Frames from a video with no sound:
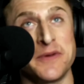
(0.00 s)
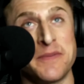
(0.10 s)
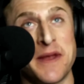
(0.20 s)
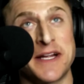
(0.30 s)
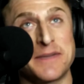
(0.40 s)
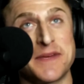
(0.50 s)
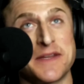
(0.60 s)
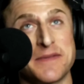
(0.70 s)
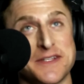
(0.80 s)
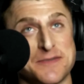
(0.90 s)
may not be the
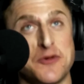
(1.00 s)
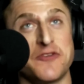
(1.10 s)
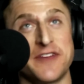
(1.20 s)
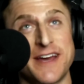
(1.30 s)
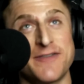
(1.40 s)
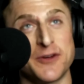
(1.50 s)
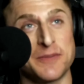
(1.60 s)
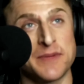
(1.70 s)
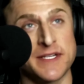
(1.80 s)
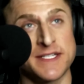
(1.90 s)
best movie ever,
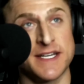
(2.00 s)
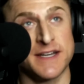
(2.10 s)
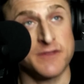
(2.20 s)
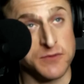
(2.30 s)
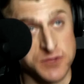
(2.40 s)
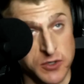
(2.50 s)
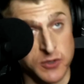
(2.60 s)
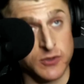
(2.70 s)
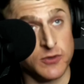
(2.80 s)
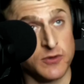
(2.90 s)
but if there was a
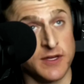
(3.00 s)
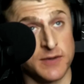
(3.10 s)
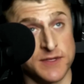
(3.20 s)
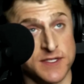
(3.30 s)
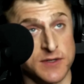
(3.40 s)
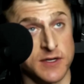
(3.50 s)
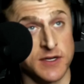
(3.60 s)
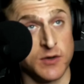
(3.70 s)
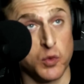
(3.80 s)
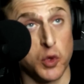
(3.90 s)
girl that was
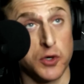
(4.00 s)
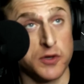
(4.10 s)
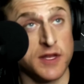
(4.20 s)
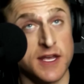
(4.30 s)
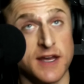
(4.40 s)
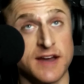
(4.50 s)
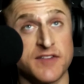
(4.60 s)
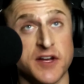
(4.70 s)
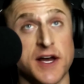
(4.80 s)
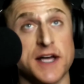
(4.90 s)
worthy of
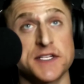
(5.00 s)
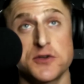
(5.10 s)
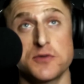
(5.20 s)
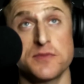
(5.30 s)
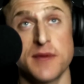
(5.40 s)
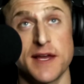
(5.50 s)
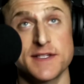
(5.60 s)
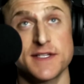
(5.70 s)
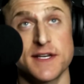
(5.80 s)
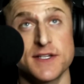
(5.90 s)
a costume as
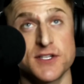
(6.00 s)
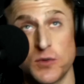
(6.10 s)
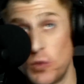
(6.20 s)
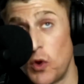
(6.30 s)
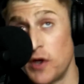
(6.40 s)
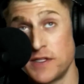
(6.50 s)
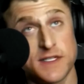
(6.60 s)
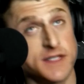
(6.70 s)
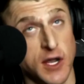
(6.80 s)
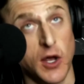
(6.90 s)
such and
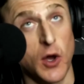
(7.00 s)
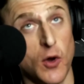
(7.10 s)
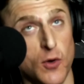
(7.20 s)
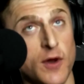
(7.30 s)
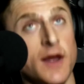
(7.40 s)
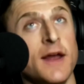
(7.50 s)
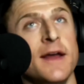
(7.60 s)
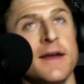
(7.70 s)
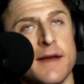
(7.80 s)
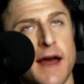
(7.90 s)
wanted to go,
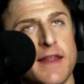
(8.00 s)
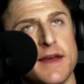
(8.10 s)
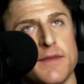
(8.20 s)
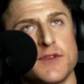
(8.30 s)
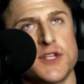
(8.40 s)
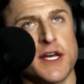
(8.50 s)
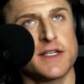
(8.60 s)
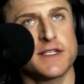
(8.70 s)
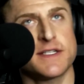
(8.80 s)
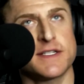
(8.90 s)
I think it
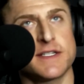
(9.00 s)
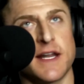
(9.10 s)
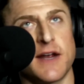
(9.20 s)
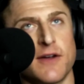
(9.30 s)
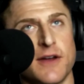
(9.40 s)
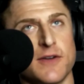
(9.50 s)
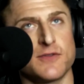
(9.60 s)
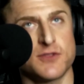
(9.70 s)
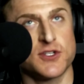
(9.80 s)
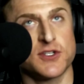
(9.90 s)
changes the scenario
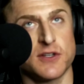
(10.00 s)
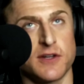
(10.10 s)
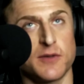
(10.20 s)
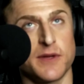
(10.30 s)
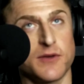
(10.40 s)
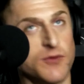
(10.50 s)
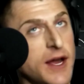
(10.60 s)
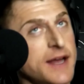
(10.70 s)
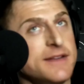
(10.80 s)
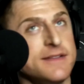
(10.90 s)
just a little bit,
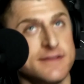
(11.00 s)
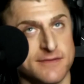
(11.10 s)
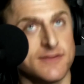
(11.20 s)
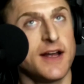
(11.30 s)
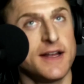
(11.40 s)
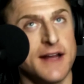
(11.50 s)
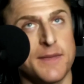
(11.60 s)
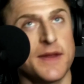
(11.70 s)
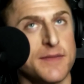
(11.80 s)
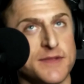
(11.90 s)
right? I
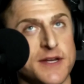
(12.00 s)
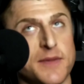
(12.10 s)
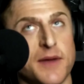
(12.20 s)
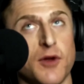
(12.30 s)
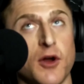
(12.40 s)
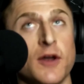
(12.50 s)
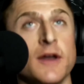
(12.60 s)
mean, tell me I'm wrong.